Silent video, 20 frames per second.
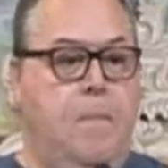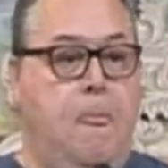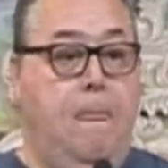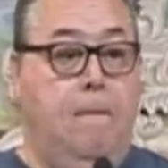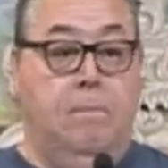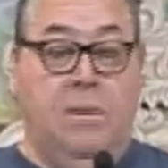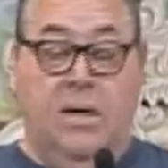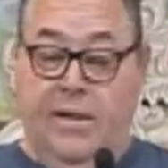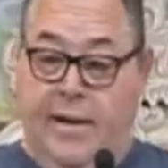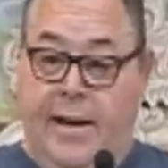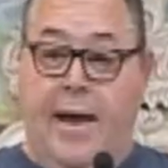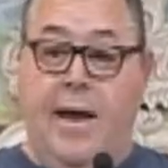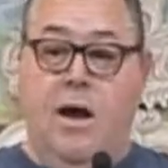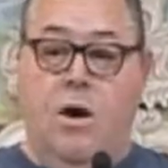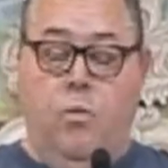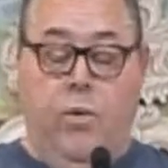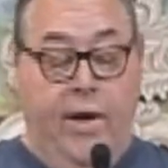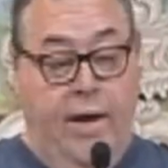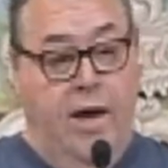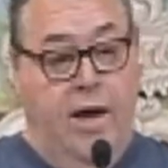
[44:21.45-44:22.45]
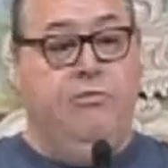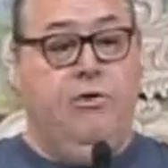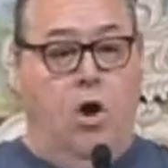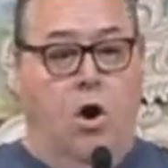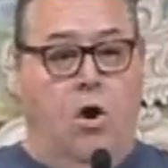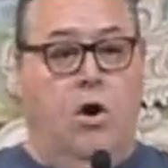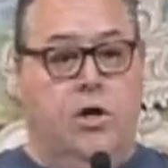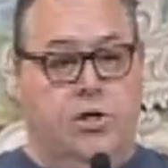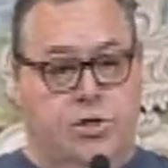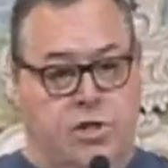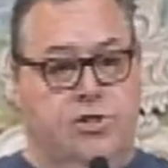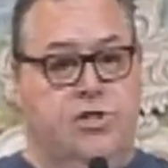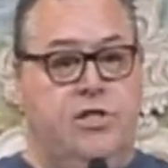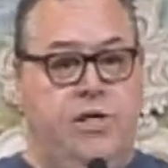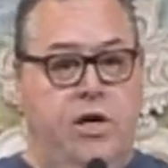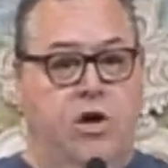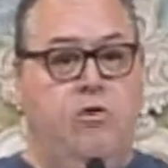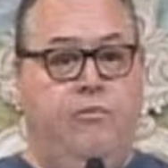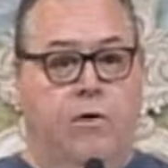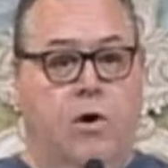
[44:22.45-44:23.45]
But now we have cars and
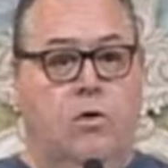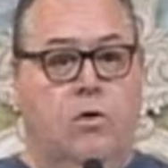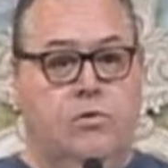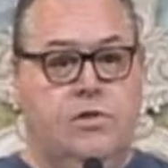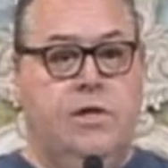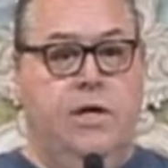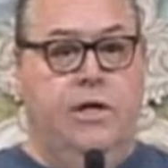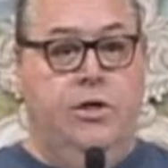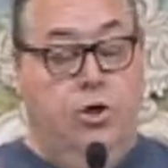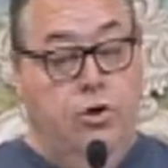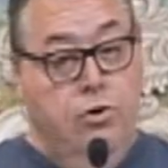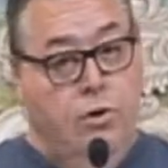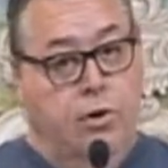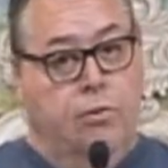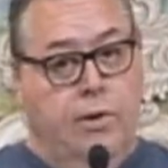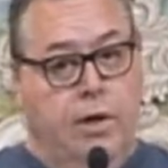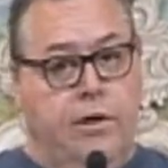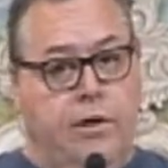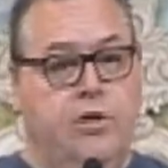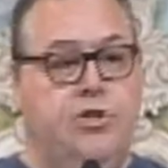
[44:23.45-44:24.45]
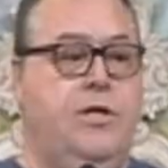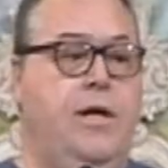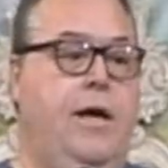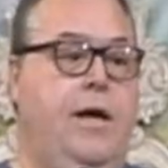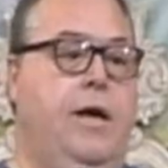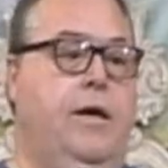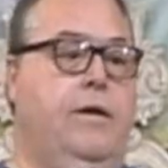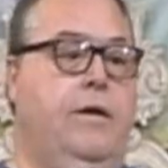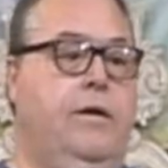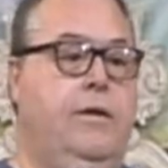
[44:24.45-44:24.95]
cell phones, and you don't understand.